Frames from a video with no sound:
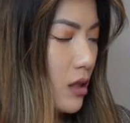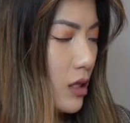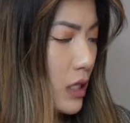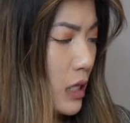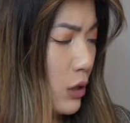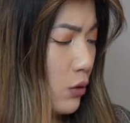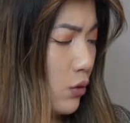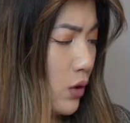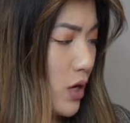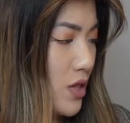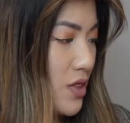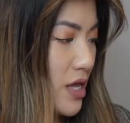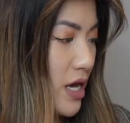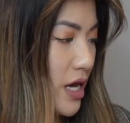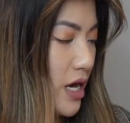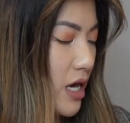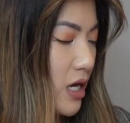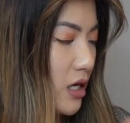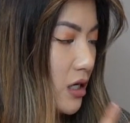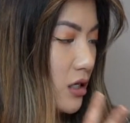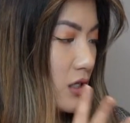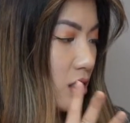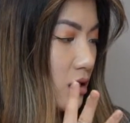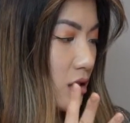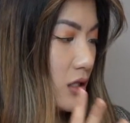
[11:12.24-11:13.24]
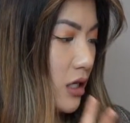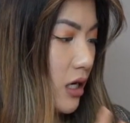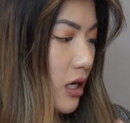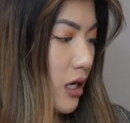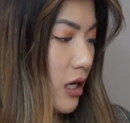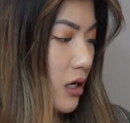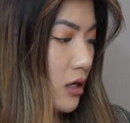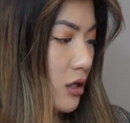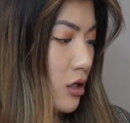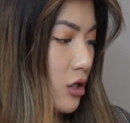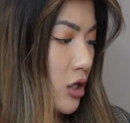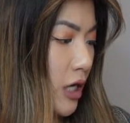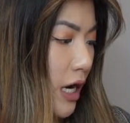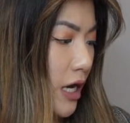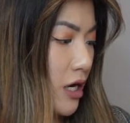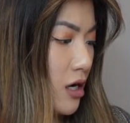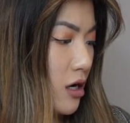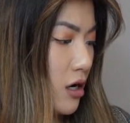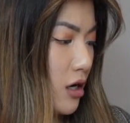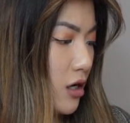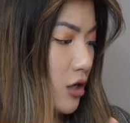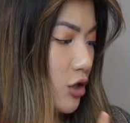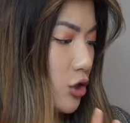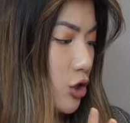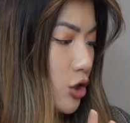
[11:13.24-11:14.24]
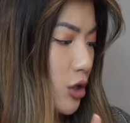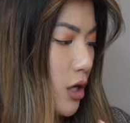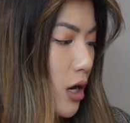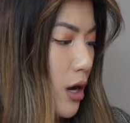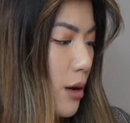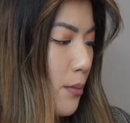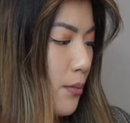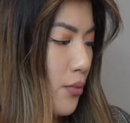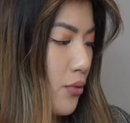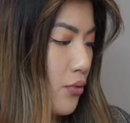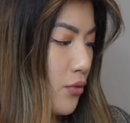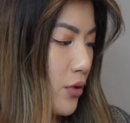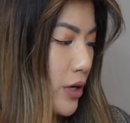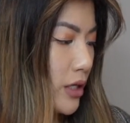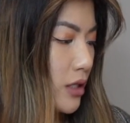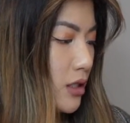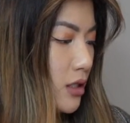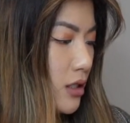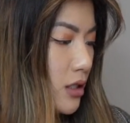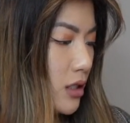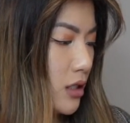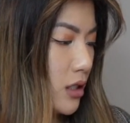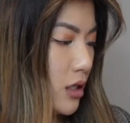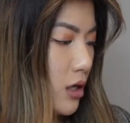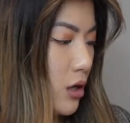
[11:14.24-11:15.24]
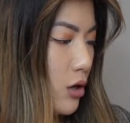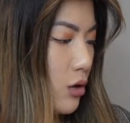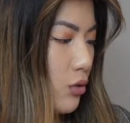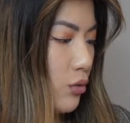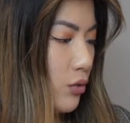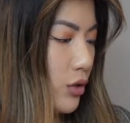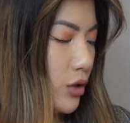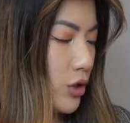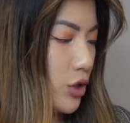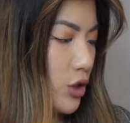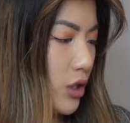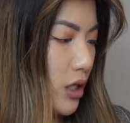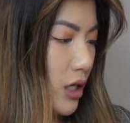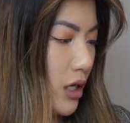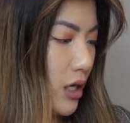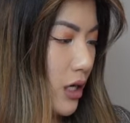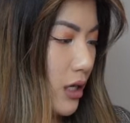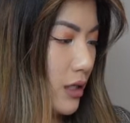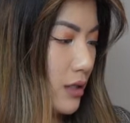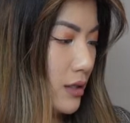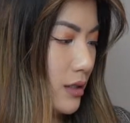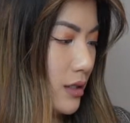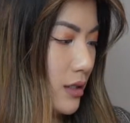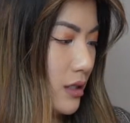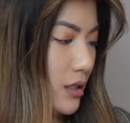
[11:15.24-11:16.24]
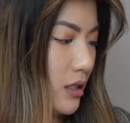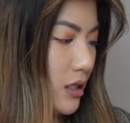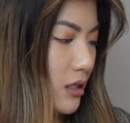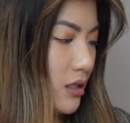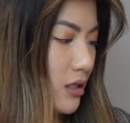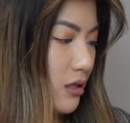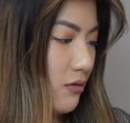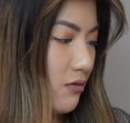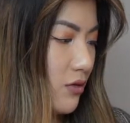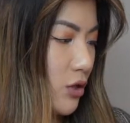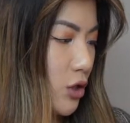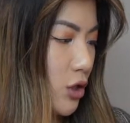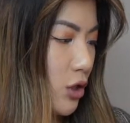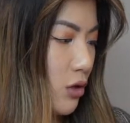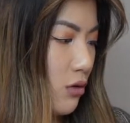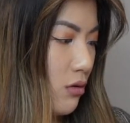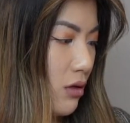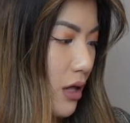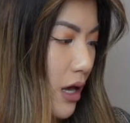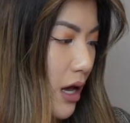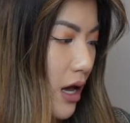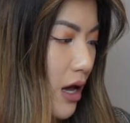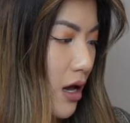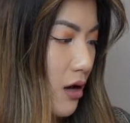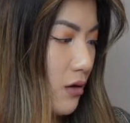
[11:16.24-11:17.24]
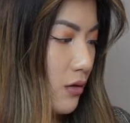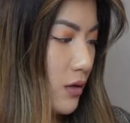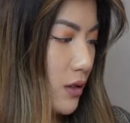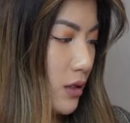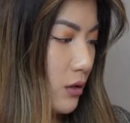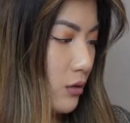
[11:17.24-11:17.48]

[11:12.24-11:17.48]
All in their uh, Cannage print, which is distinctive to the house.